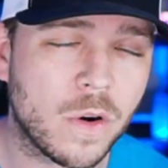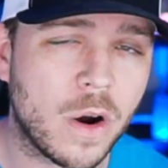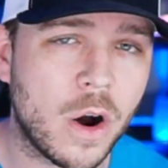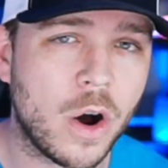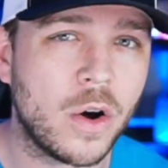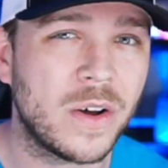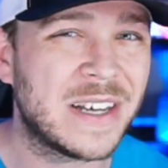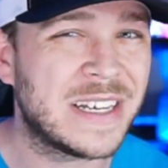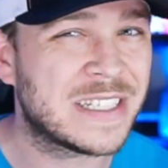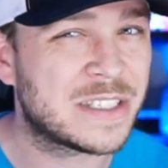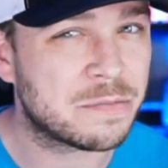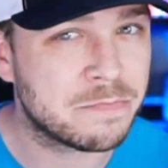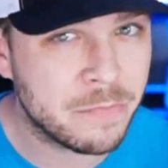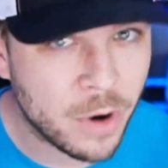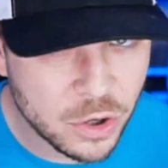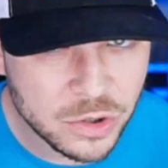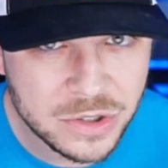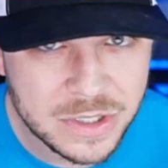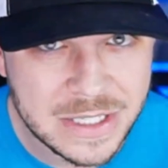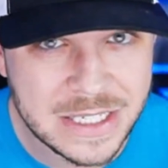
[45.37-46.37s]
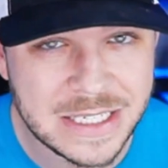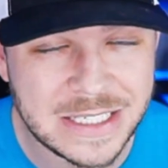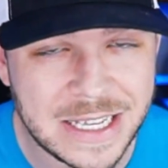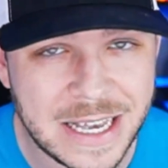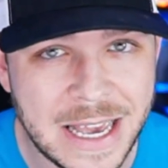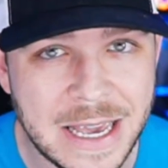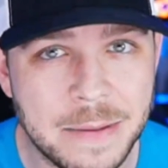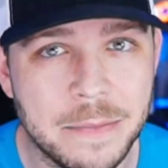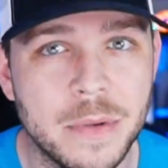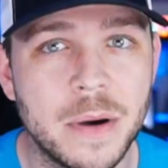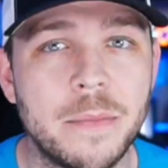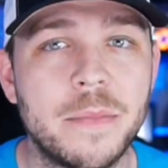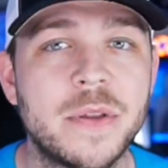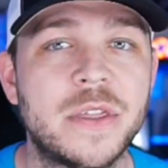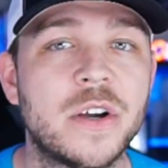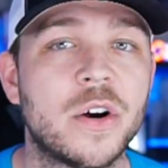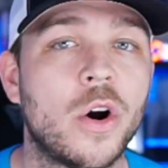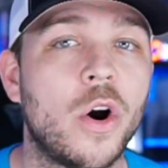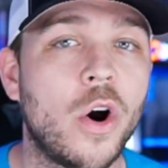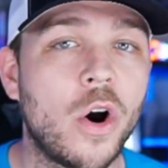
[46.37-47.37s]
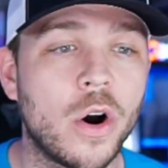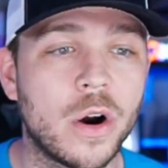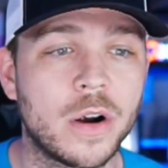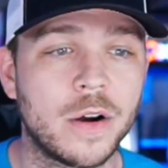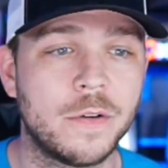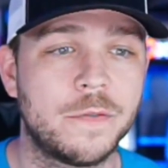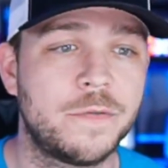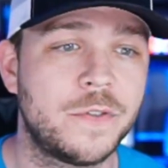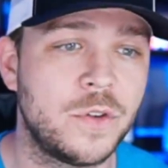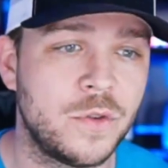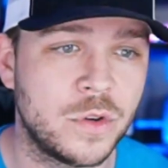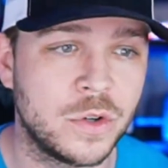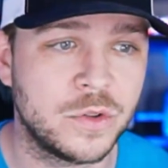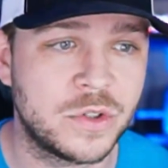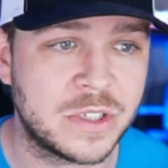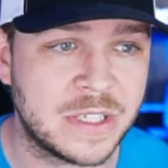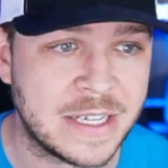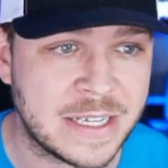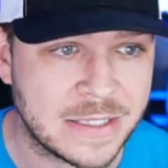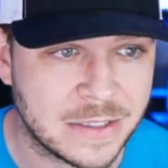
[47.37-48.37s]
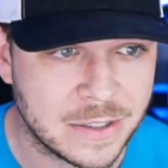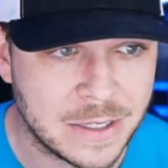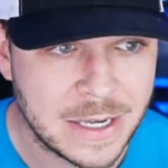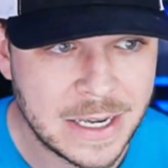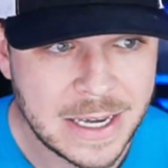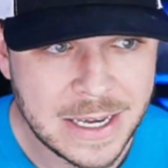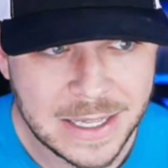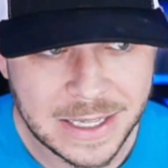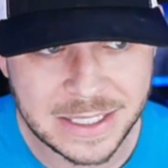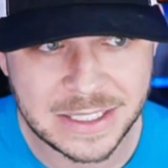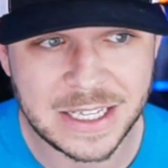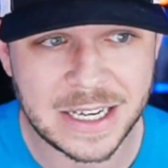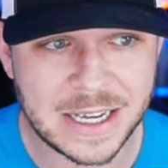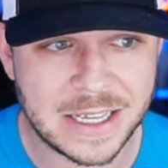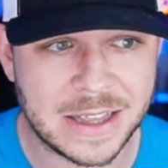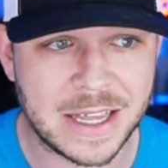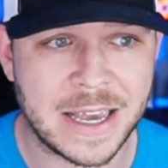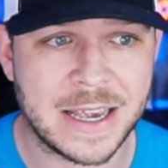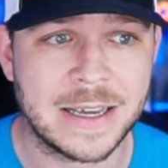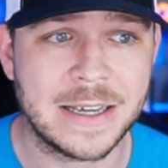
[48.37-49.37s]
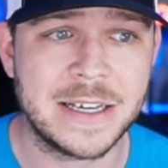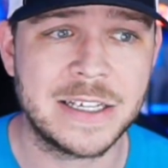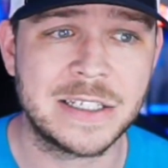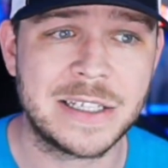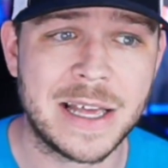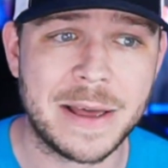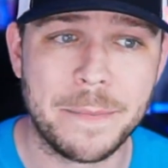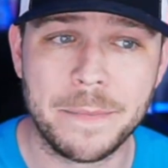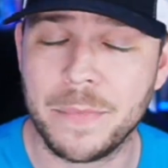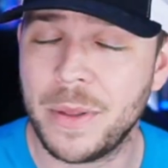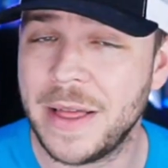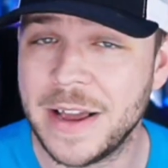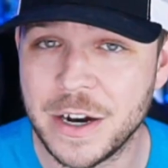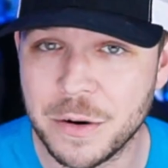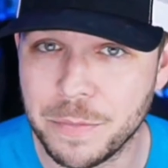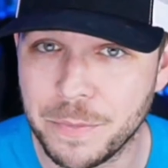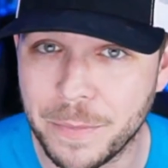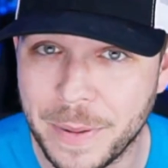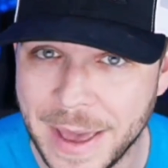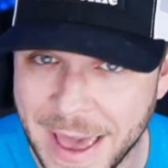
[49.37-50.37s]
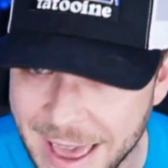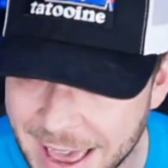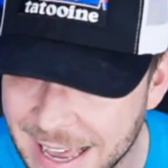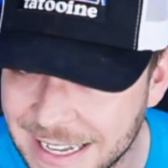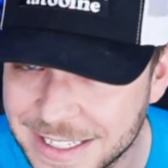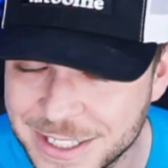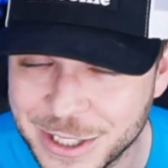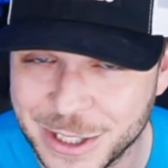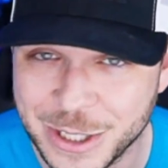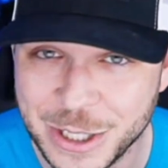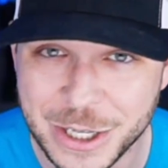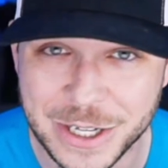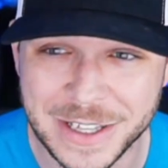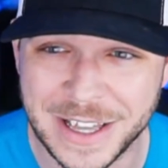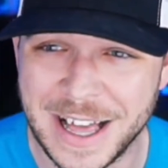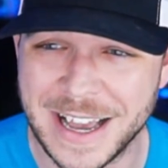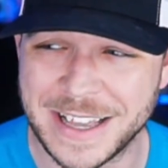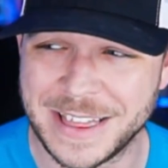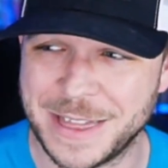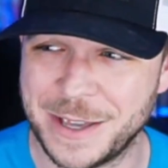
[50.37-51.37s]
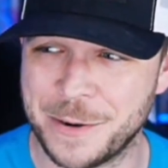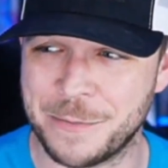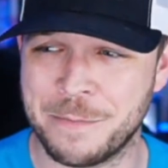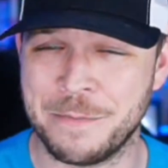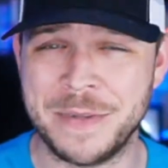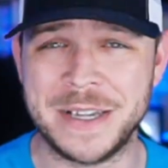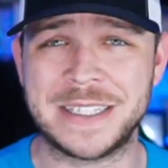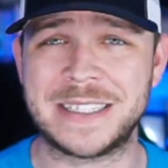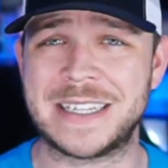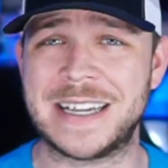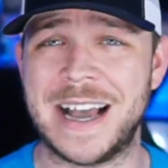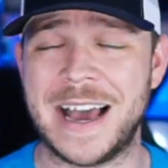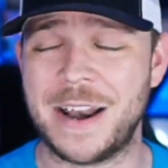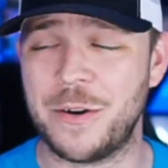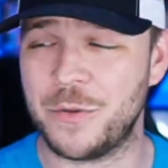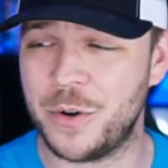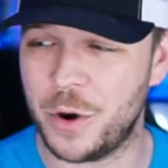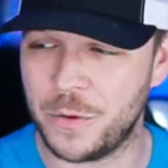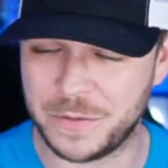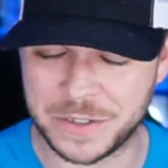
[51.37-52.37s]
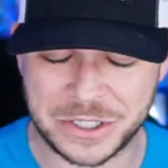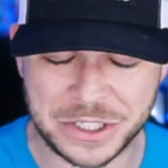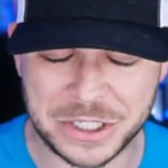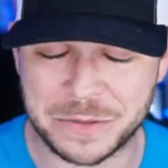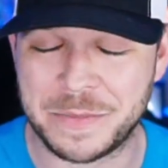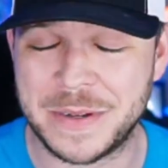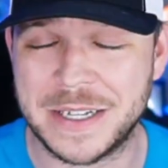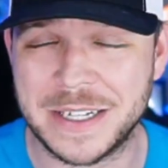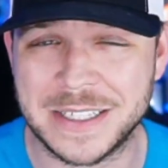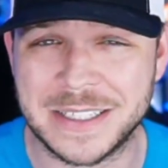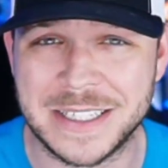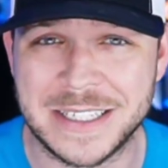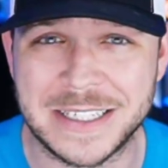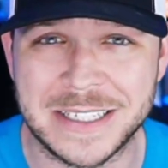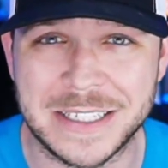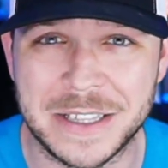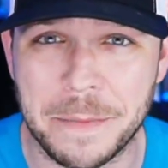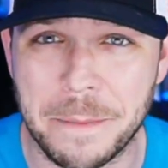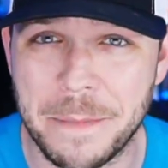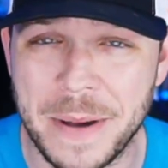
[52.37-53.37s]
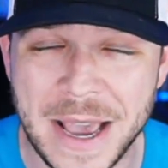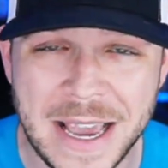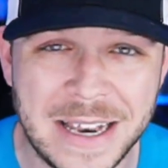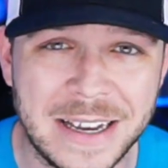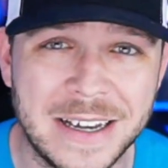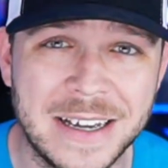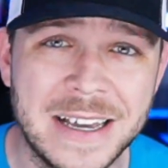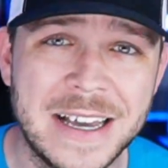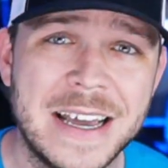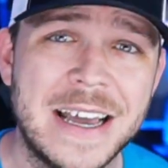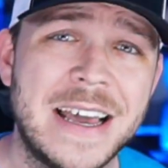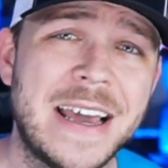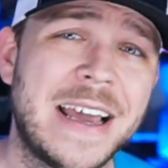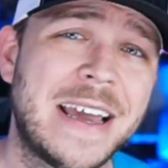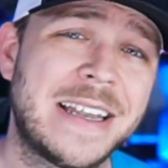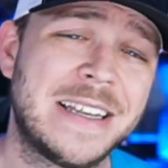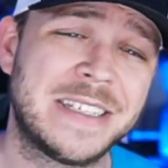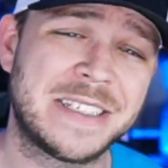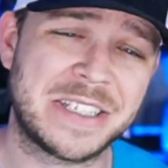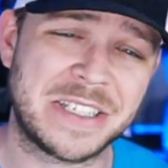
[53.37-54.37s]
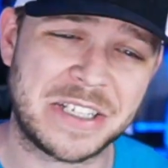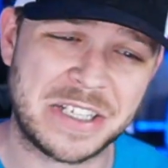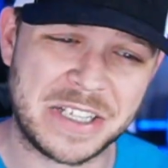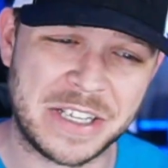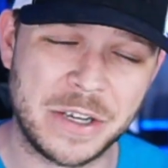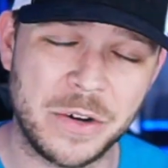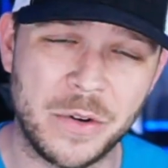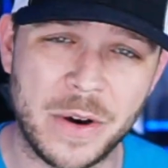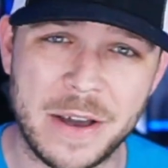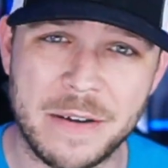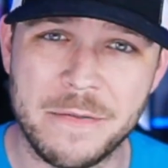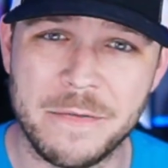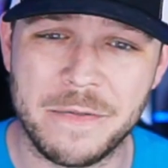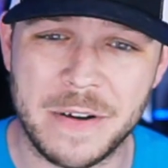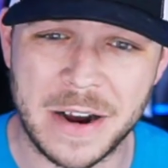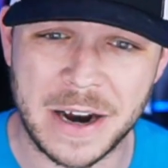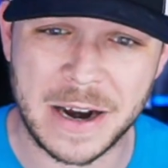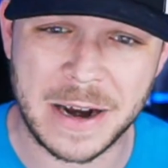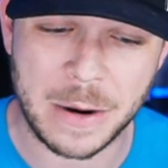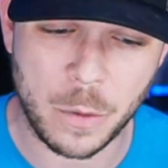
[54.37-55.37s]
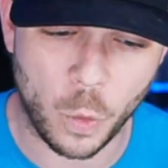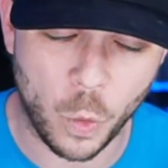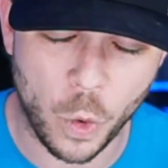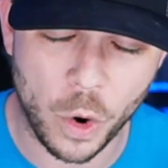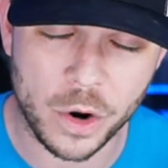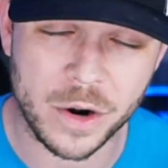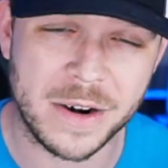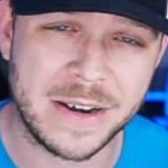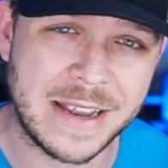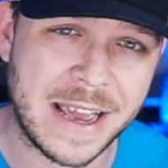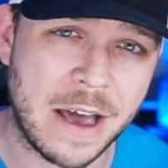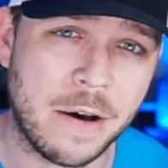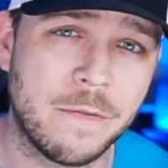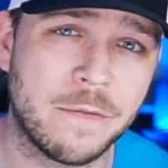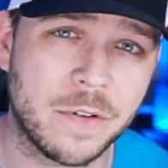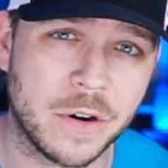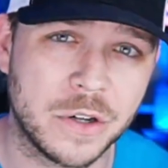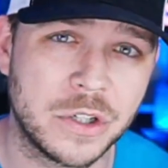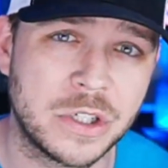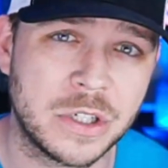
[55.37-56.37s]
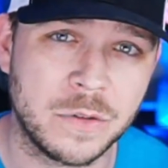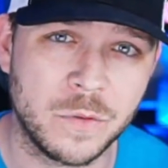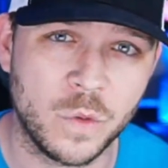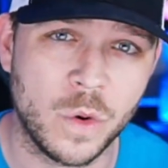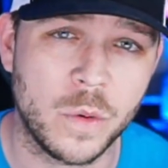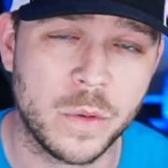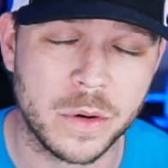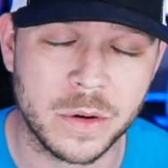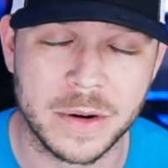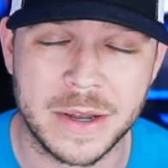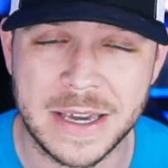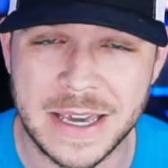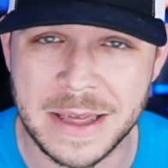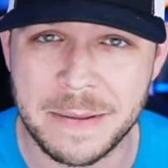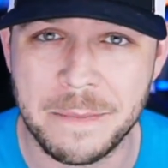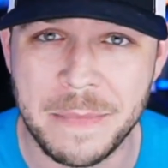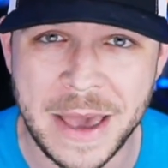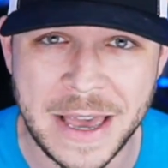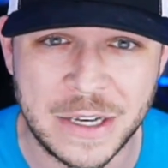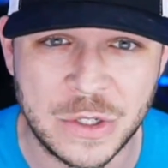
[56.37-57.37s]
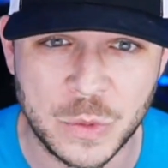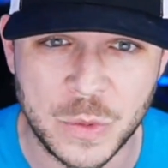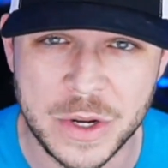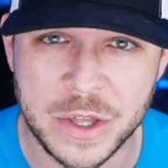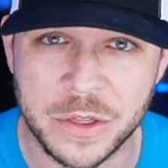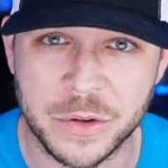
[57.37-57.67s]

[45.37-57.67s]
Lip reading: Overall, it's mostly the same, but there are a few new scenes. The second thing is that player pads look like they're missing. I don't know if it's just because this is the beta and this is still a very watered down version of what we're going to get in Madden